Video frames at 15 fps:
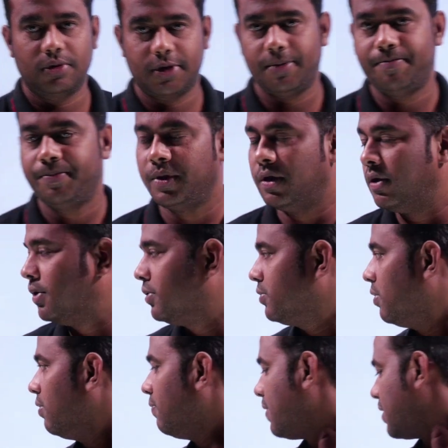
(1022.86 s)
Okay.
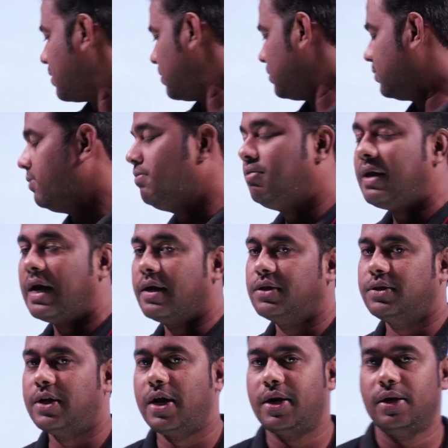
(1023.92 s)
So, for simple
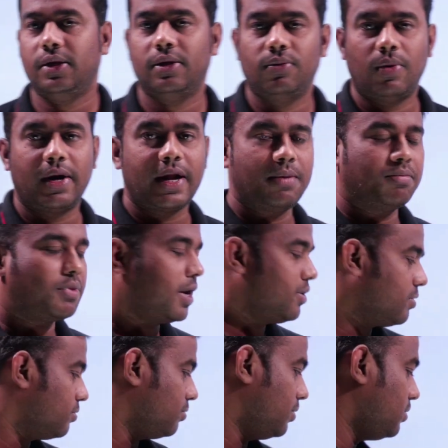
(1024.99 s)
understanding, what I am trying
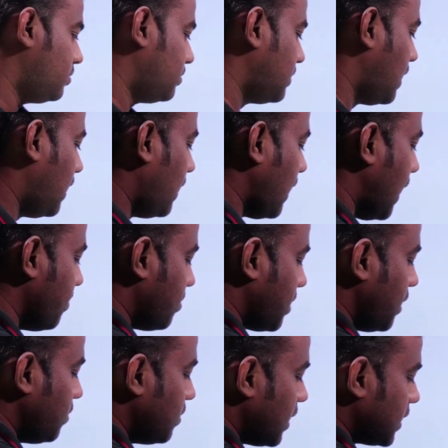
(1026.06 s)
to do is, I am
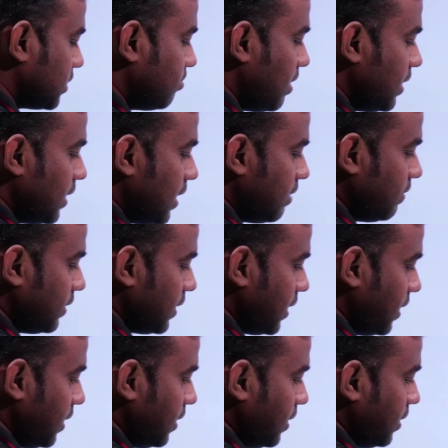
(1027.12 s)
trying to explain here with
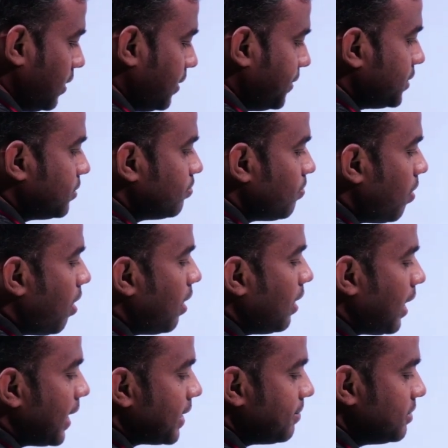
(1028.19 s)
a small
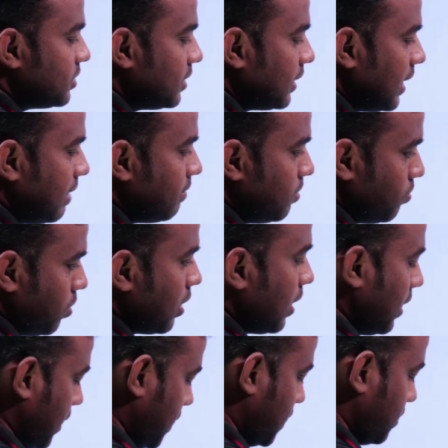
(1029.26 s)
atomistic level model
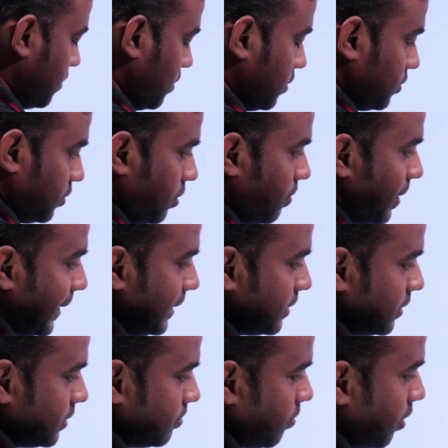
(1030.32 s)
here. So, what is
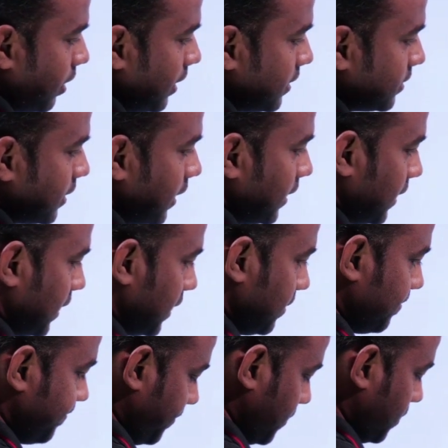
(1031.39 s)
this model is that here,
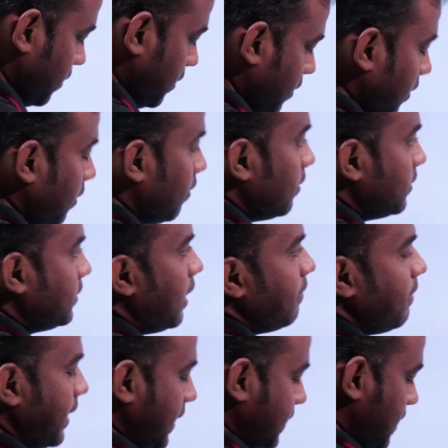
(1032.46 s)
say
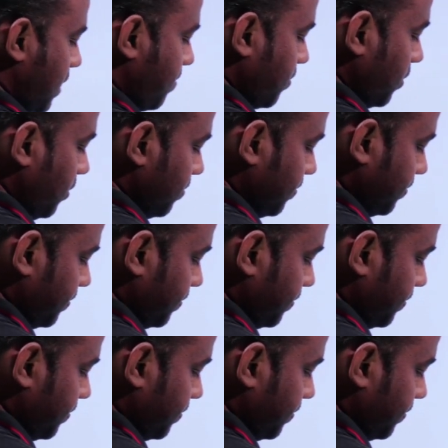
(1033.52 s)
for example,